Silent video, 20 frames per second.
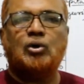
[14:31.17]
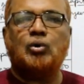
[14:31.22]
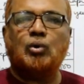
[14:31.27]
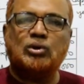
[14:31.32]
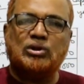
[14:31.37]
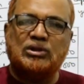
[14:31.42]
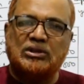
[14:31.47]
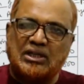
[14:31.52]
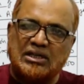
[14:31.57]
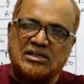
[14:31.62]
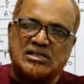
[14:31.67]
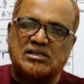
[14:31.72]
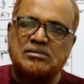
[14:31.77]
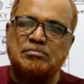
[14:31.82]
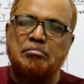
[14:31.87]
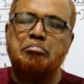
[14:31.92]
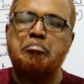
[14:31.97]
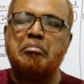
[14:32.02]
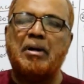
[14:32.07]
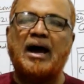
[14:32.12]
To this
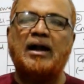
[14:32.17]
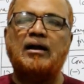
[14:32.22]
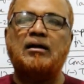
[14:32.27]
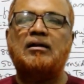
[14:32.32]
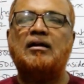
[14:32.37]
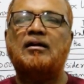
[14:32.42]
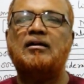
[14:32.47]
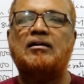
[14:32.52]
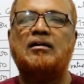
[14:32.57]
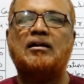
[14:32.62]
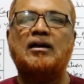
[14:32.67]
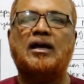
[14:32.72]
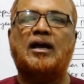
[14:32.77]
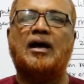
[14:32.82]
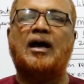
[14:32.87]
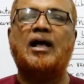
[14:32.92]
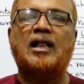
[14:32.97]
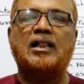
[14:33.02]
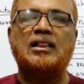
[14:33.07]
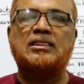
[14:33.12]
mandatory
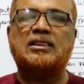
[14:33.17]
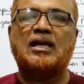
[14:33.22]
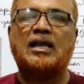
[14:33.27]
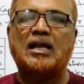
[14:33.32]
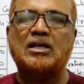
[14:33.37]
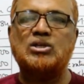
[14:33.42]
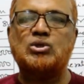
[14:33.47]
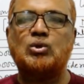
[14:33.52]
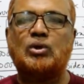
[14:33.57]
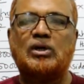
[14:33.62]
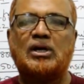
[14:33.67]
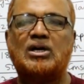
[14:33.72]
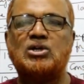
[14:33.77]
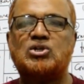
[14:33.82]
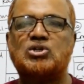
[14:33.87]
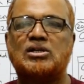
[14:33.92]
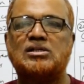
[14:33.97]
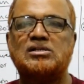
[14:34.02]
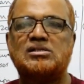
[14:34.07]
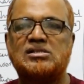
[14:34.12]
health and
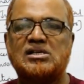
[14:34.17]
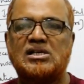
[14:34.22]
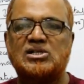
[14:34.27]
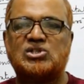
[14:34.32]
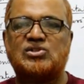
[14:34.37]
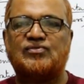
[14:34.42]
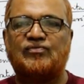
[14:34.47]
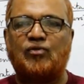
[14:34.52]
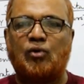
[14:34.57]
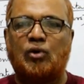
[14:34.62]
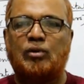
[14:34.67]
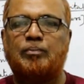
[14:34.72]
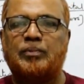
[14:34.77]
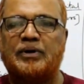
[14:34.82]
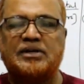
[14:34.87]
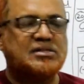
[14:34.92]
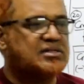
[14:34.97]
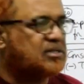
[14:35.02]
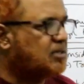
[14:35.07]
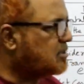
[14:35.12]
education cess
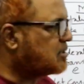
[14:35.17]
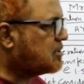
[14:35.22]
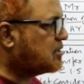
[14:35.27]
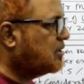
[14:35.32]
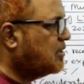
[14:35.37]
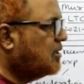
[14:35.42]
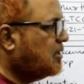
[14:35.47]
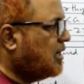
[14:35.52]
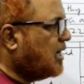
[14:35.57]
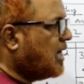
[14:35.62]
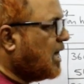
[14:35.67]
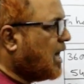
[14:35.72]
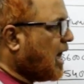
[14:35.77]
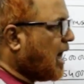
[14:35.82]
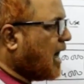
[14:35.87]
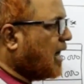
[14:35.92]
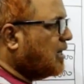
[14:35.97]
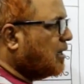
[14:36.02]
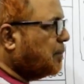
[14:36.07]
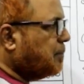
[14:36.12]
4%
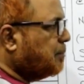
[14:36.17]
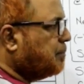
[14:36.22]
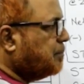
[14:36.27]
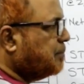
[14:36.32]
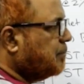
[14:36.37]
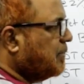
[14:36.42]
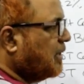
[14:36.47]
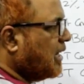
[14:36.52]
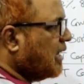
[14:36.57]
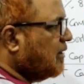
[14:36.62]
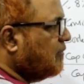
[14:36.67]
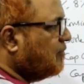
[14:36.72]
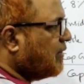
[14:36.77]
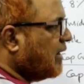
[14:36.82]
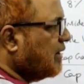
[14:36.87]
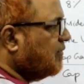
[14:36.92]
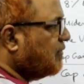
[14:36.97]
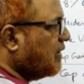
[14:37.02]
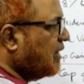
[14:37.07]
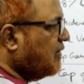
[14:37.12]
add up
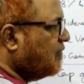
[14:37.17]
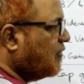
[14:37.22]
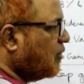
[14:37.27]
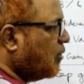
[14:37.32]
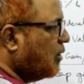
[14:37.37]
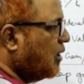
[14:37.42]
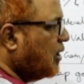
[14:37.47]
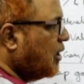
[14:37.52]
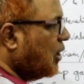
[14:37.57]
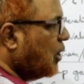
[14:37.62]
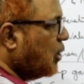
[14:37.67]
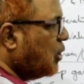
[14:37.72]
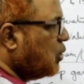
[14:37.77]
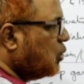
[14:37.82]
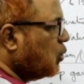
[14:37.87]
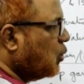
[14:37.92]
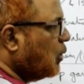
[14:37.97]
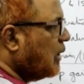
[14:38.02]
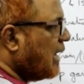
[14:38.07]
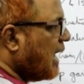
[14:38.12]
9554
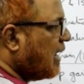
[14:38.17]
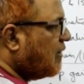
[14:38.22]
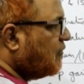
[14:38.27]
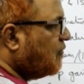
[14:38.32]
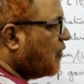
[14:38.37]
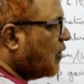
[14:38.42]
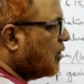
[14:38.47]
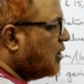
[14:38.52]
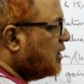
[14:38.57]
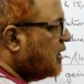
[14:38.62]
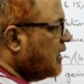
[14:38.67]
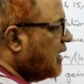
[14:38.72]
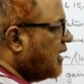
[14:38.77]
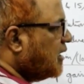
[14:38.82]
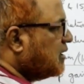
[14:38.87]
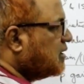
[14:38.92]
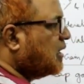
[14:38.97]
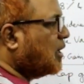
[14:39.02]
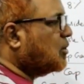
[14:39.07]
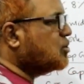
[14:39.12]

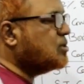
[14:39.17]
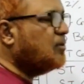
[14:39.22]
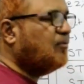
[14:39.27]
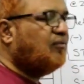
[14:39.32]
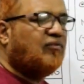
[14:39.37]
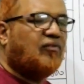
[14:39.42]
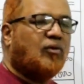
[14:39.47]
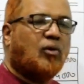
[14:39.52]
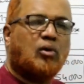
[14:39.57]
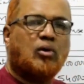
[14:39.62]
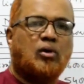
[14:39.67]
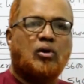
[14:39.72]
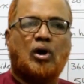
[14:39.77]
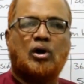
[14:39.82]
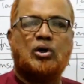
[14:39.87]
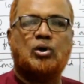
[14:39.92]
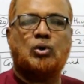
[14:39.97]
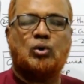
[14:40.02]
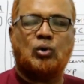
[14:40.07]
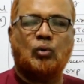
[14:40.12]

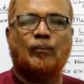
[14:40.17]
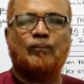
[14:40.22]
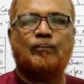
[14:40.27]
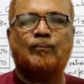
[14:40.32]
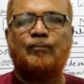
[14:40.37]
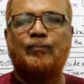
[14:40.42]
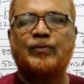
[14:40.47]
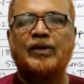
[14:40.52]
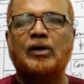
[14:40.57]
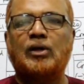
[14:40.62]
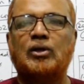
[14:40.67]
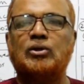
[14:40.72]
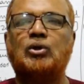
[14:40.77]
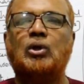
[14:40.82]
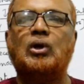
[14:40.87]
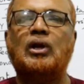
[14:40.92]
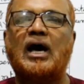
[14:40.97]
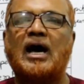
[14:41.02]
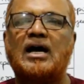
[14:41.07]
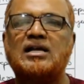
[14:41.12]
2,48,402. The
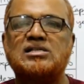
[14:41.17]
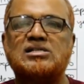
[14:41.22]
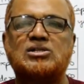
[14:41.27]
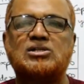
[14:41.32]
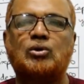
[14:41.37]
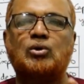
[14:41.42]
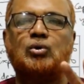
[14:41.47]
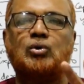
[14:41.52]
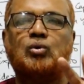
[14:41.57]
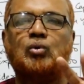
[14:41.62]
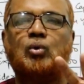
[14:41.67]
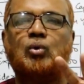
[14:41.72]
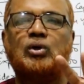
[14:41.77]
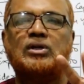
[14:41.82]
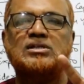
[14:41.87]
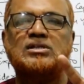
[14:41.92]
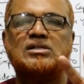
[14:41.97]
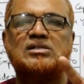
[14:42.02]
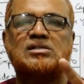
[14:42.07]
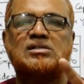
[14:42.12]
last two
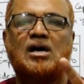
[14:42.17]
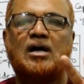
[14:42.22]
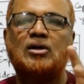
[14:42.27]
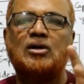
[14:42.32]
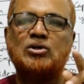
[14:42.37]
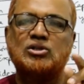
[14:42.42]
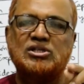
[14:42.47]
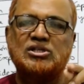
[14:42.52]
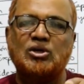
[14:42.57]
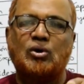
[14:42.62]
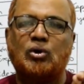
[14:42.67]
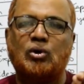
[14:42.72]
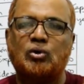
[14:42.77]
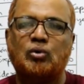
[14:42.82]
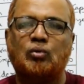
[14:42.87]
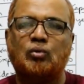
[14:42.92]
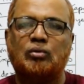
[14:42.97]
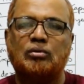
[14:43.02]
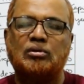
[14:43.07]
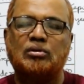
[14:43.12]
digits are
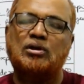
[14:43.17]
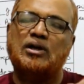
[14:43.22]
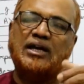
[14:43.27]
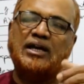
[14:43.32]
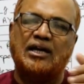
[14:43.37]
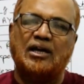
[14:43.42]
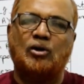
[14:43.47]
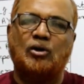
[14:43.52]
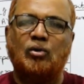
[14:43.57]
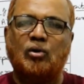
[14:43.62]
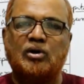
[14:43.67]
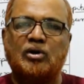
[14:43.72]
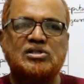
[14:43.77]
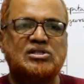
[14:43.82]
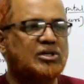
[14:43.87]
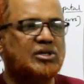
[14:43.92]
02. Ignore